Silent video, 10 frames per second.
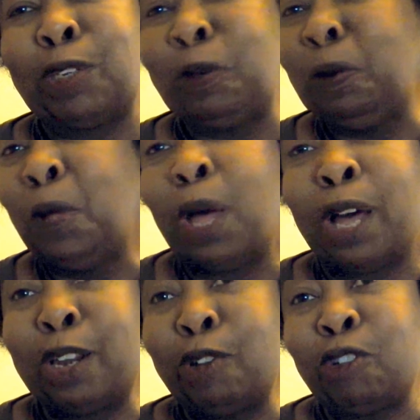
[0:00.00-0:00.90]
you
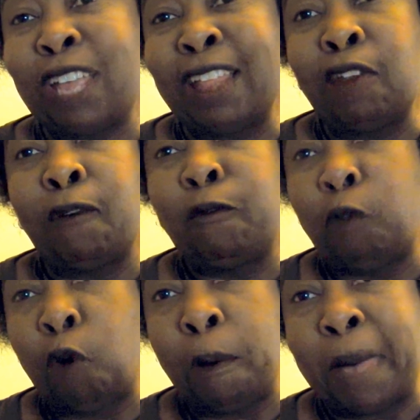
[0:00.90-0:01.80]
understand the
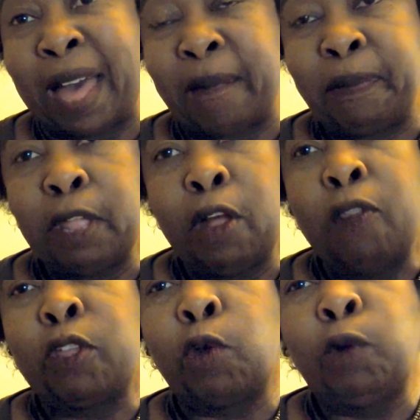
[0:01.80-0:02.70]
format.
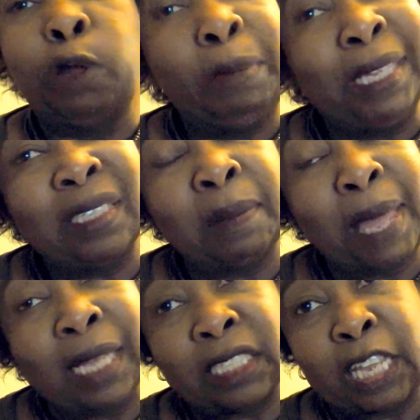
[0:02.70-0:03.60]
There will be some
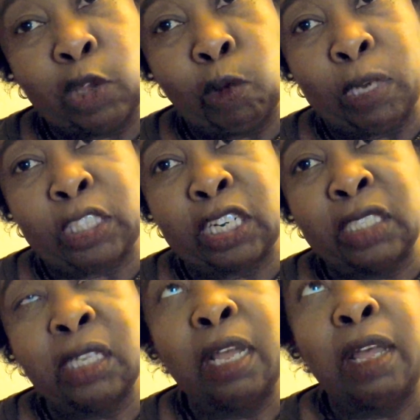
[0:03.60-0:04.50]
essay questions.